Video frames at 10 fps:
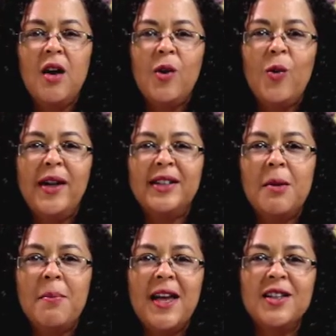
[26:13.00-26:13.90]
Welcome
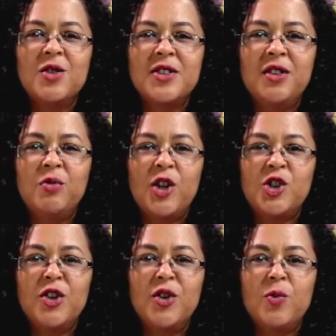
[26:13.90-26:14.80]
back. You're still
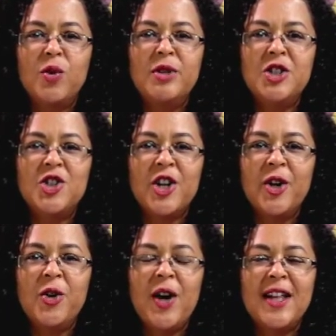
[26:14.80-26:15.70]
watching The Woman
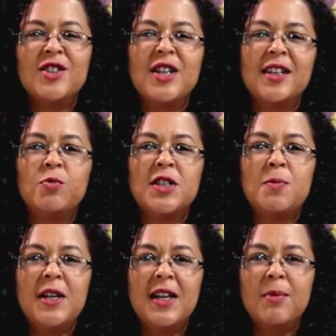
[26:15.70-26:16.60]
Show, and tonight we're
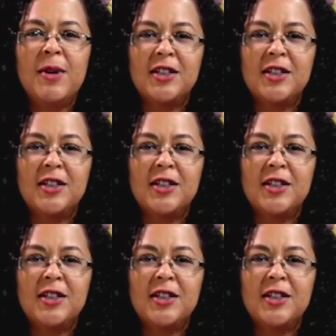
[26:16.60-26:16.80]
speaking about